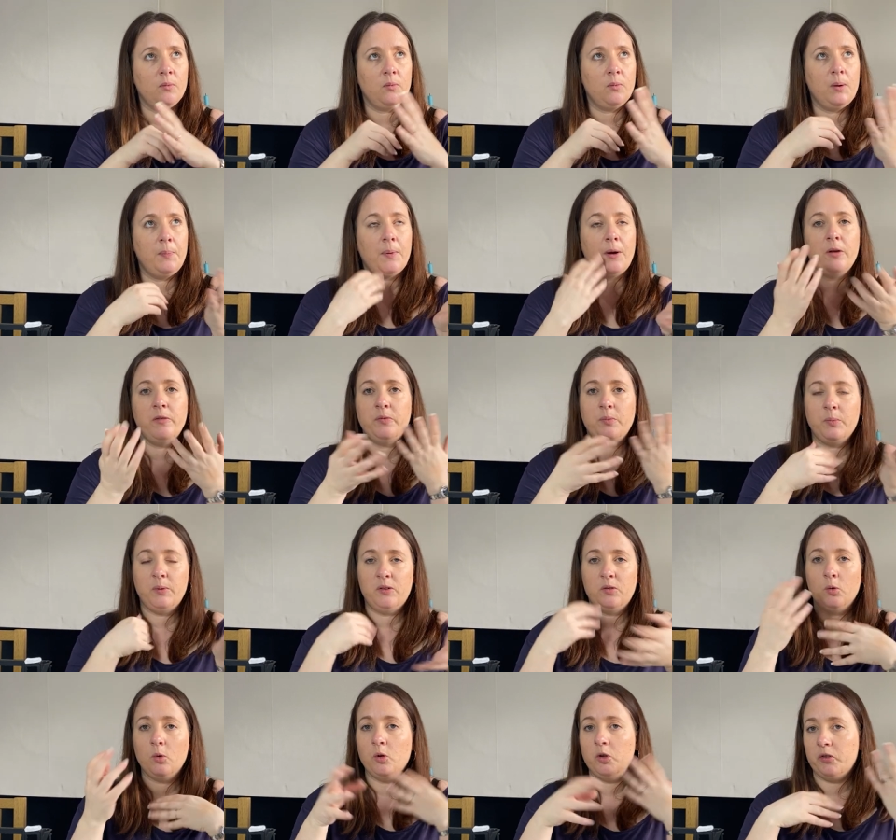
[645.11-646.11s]
we both we
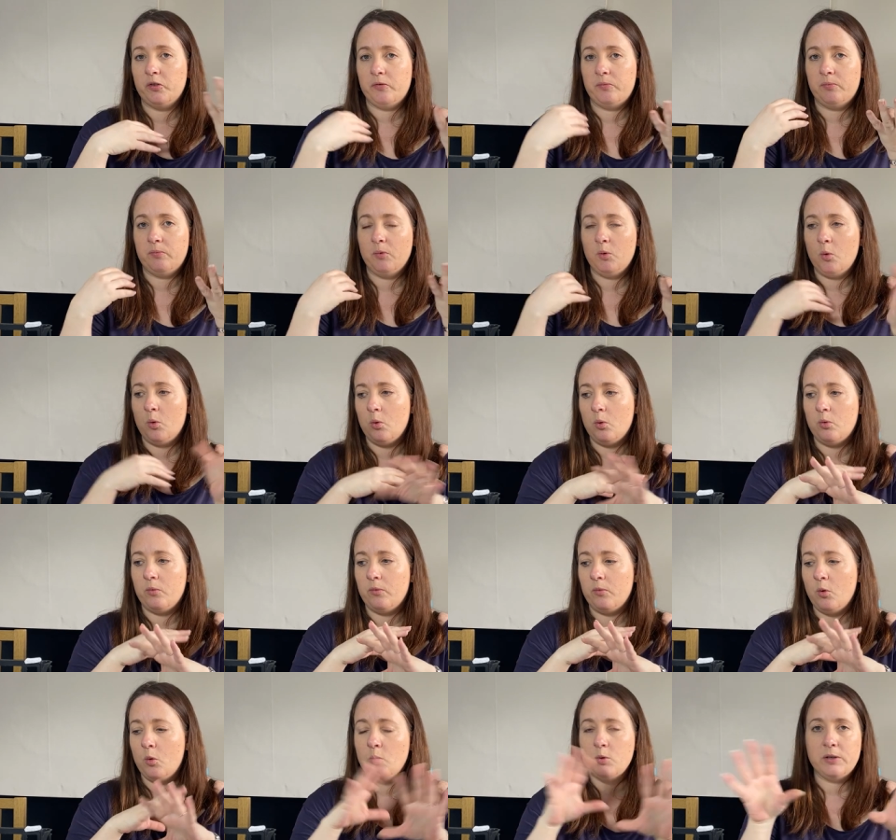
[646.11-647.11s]
source
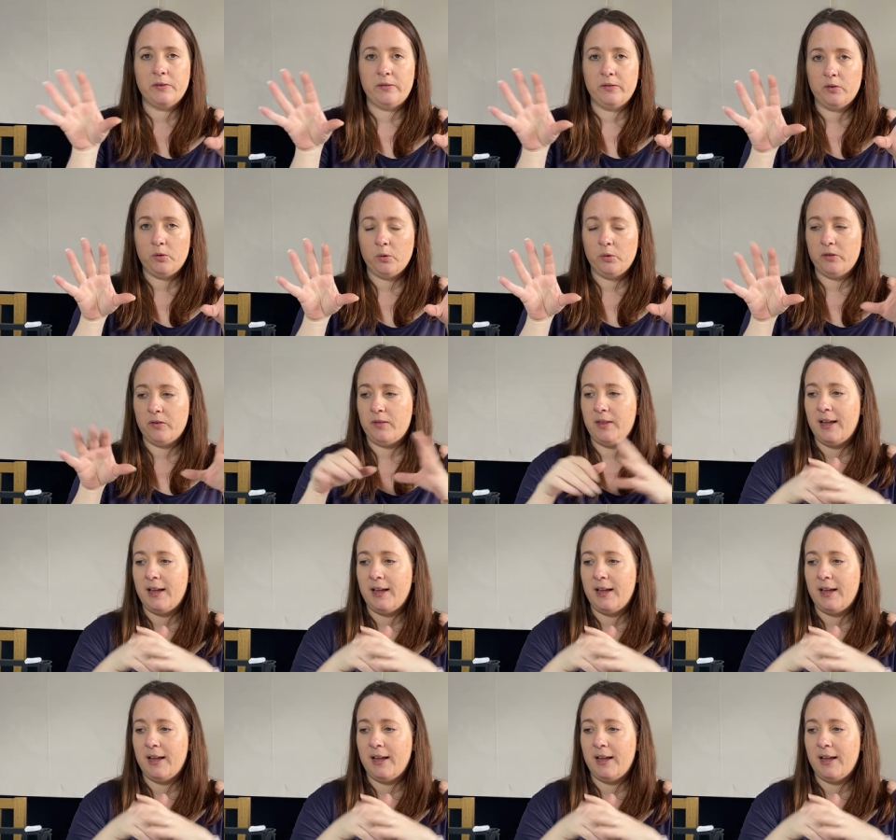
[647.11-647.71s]
all different sorts of